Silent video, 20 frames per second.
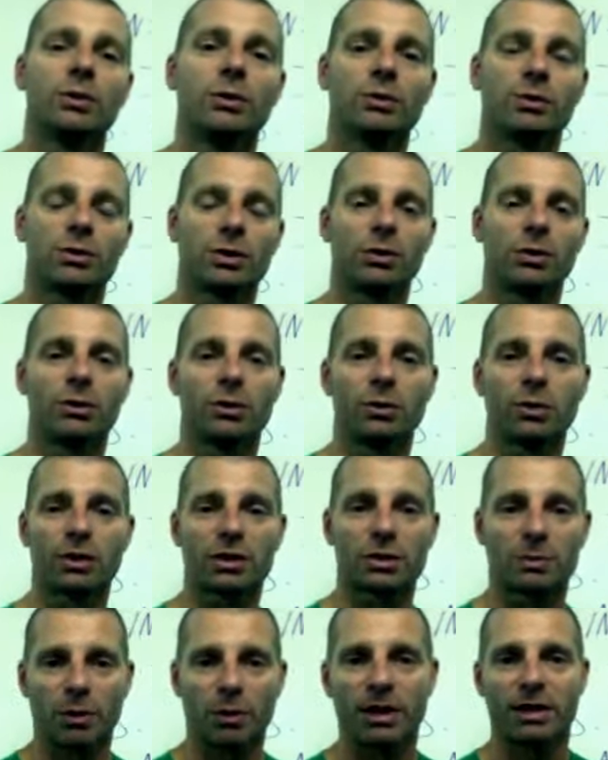You
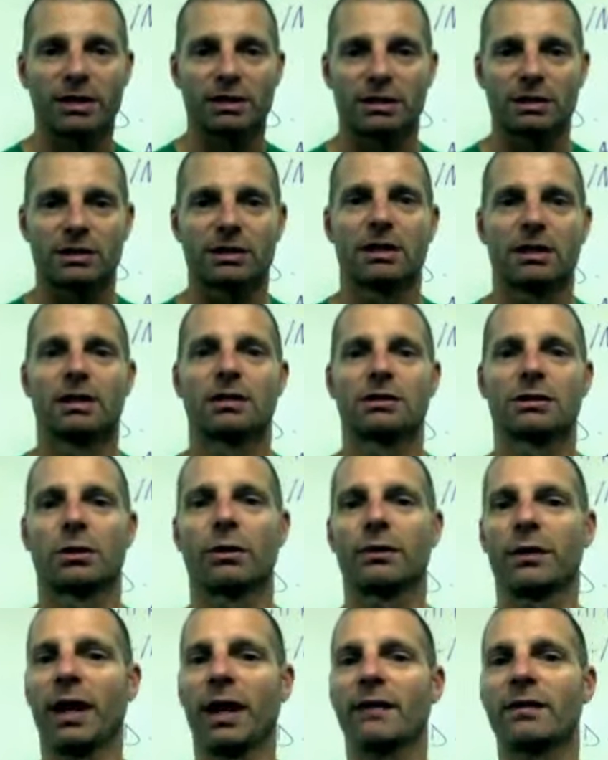do the sprints.
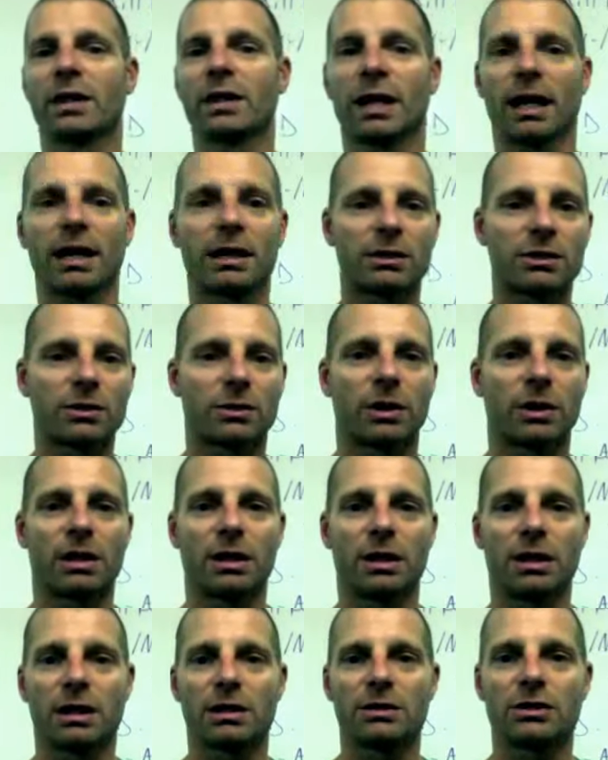So if you have to kind of
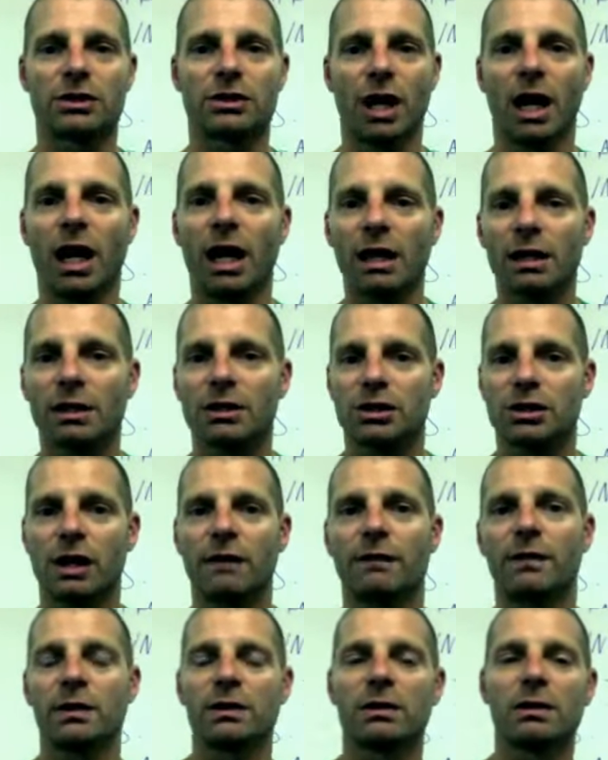do a
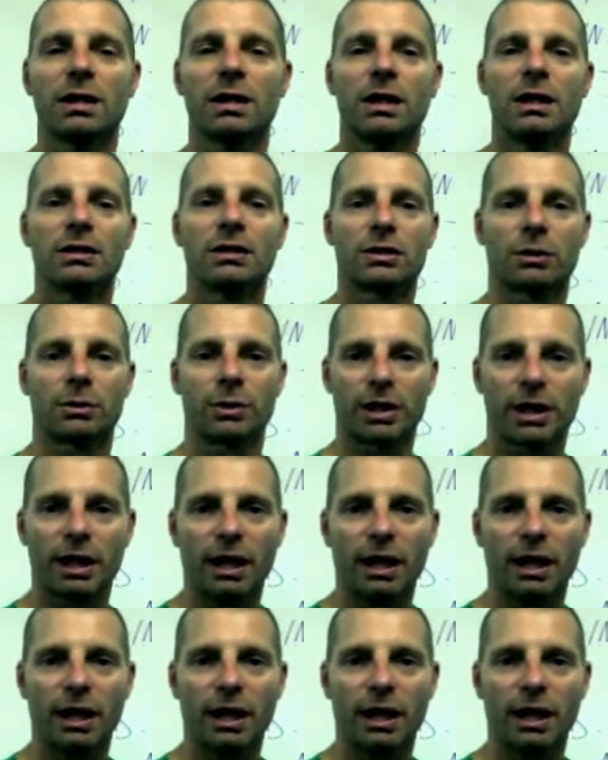jog, shuffle,